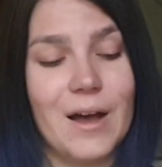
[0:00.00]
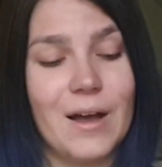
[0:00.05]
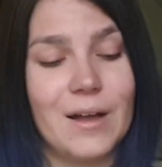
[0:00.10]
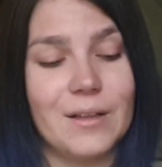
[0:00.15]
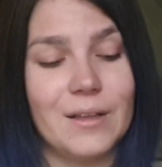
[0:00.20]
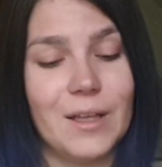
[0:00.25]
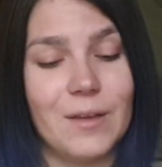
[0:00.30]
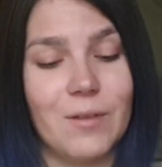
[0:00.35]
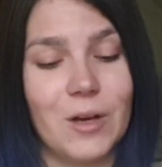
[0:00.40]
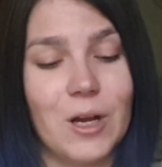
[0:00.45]

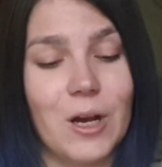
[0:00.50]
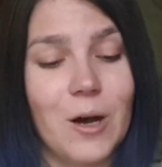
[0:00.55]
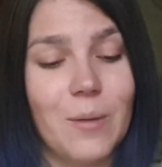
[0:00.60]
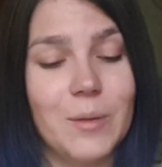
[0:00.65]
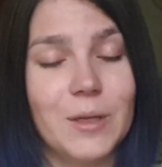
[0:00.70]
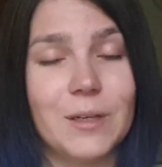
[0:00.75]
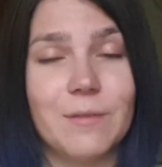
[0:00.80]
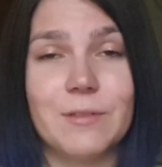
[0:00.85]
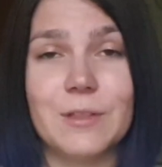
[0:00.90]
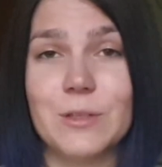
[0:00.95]
Leave a
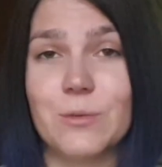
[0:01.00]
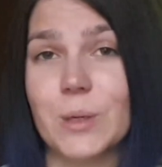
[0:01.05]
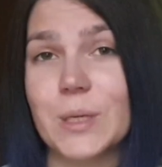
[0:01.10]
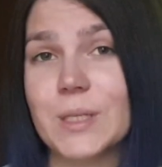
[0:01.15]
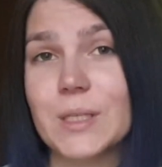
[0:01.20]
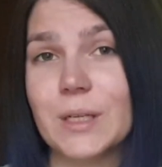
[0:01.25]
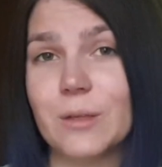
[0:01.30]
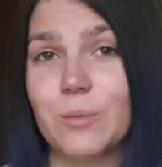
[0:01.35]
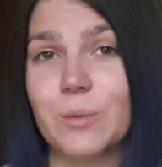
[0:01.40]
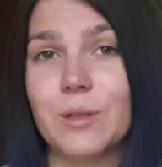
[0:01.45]
comment if this
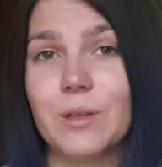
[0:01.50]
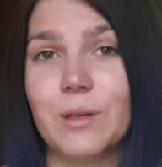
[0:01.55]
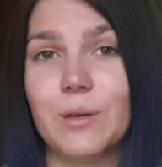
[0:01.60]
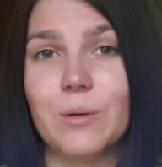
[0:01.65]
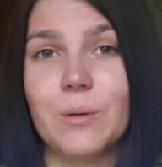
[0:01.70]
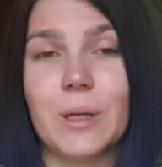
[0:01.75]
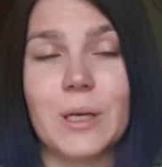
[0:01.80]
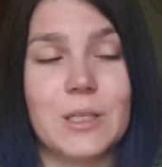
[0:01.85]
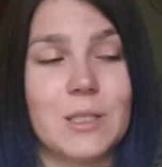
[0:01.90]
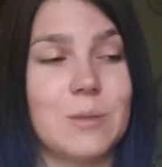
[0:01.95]
resonated with
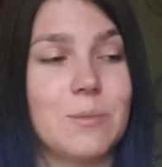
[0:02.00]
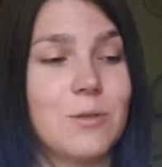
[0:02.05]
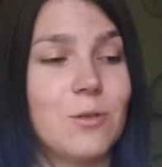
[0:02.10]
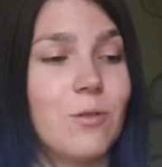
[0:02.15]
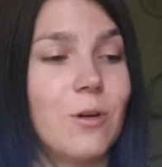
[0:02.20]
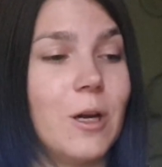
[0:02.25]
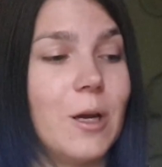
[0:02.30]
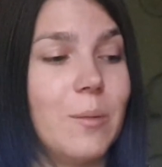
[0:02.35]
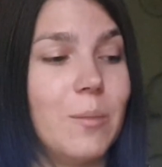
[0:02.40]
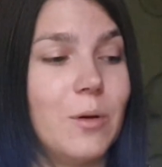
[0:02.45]
you, like,
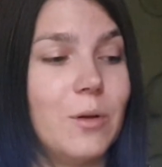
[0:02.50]
subscribe,